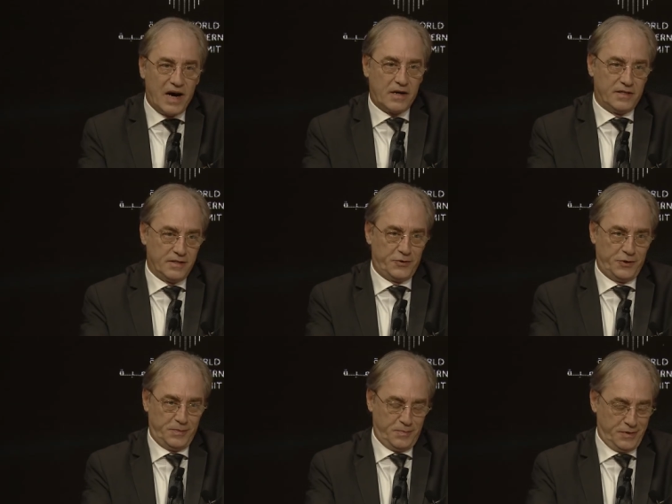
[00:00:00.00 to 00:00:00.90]

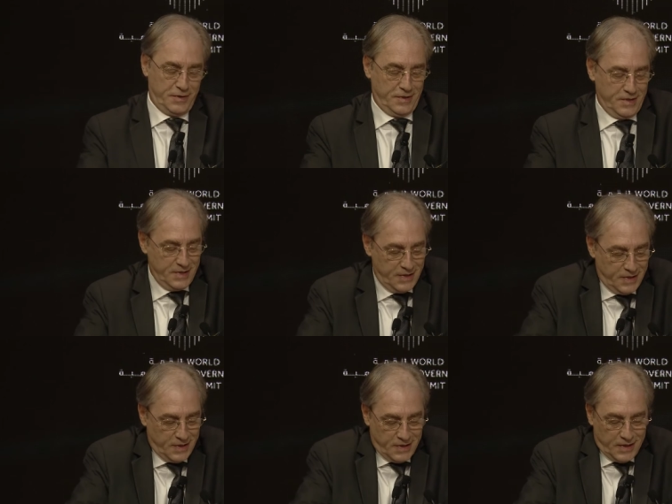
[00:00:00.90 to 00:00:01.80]
Partnership.
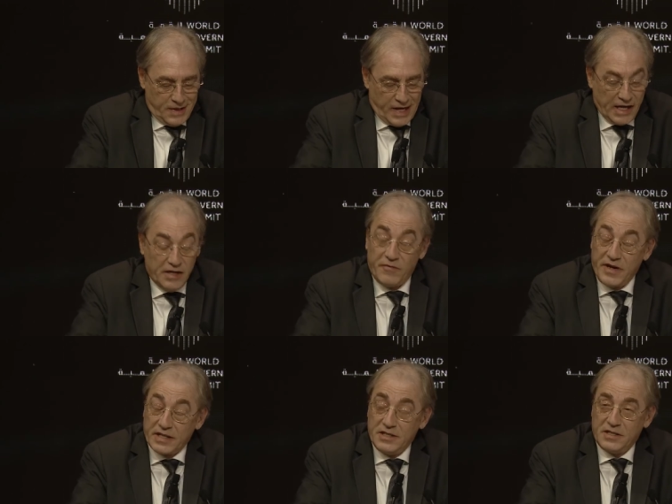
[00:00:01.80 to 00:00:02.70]
And in
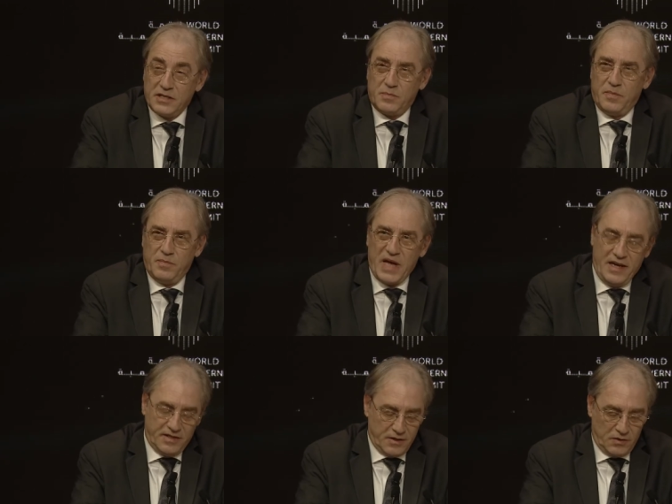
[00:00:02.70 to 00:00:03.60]
fact, this is
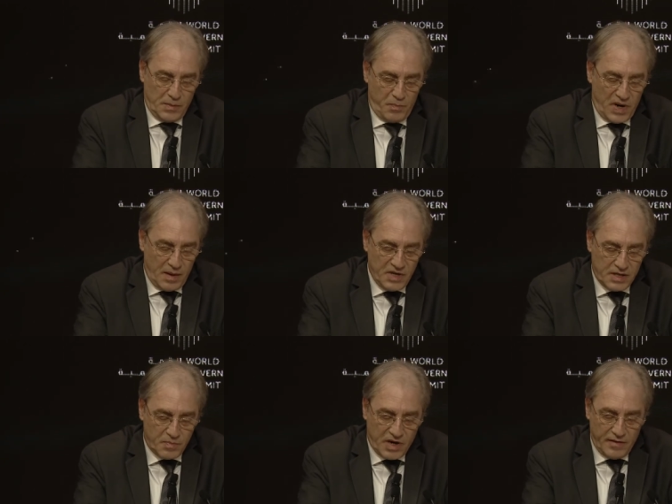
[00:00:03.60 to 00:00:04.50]
based on a
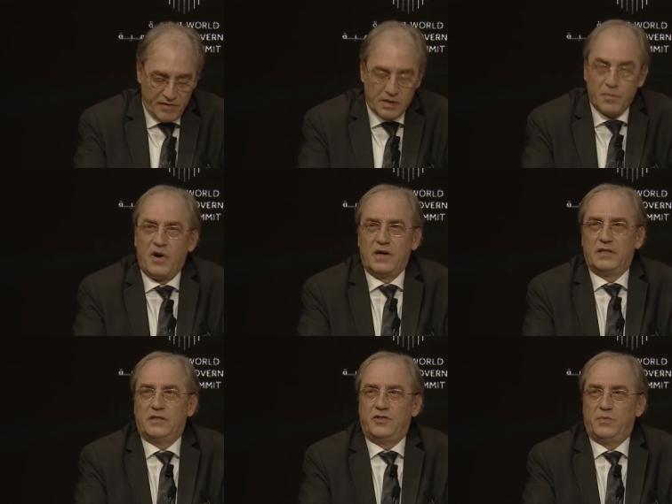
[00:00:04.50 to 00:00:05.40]
public-private
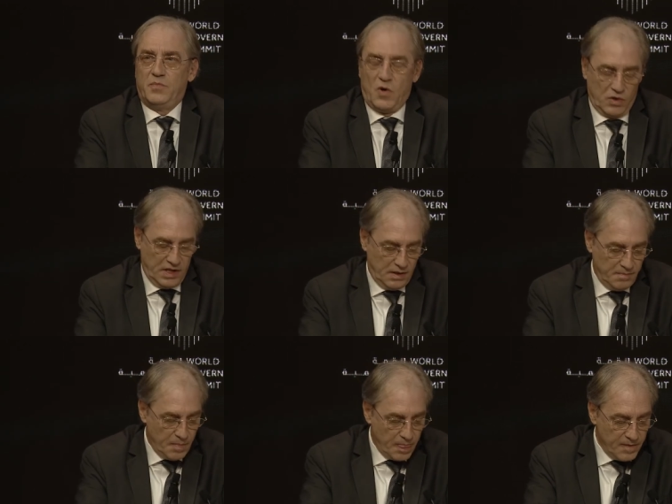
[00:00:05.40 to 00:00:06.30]
partnership
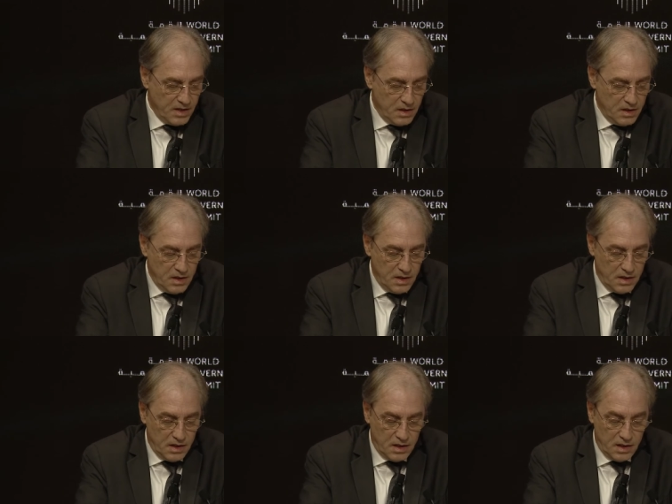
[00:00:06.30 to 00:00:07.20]
model.
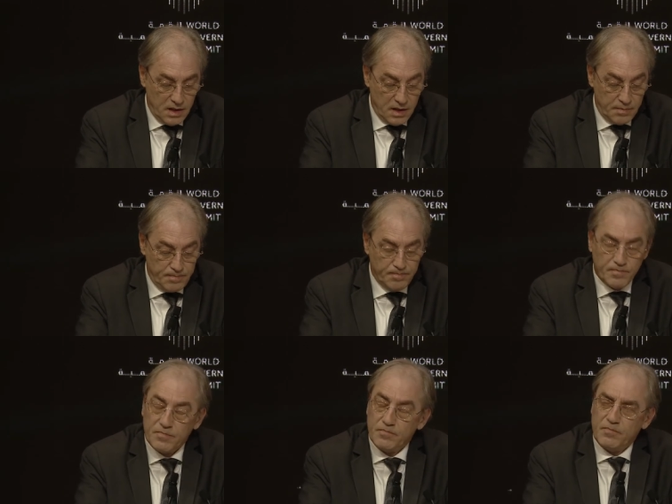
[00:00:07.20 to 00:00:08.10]

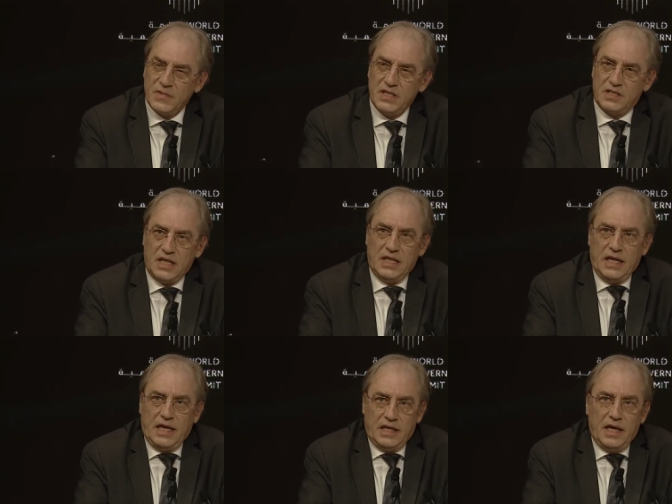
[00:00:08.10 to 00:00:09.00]

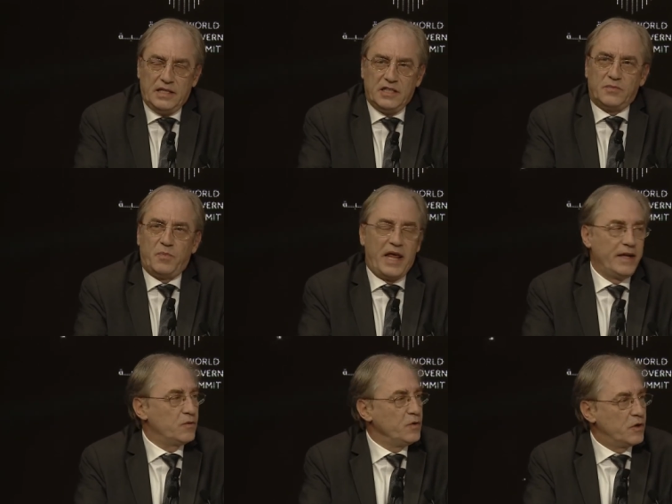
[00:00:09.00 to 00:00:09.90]
It is
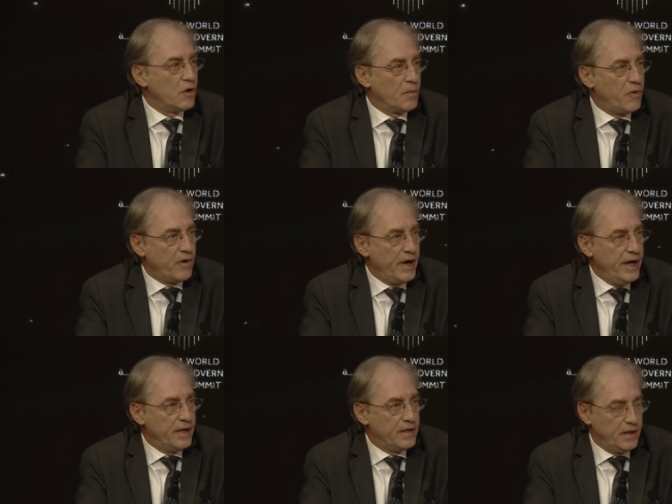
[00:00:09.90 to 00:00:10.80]
planned to
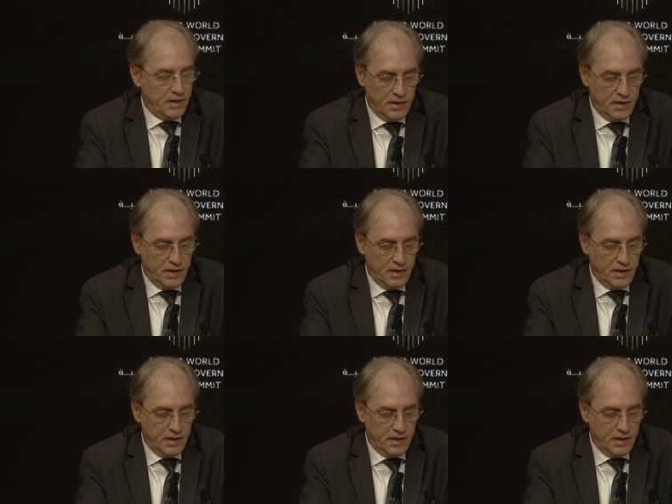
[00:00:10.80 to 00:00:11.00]
incorporate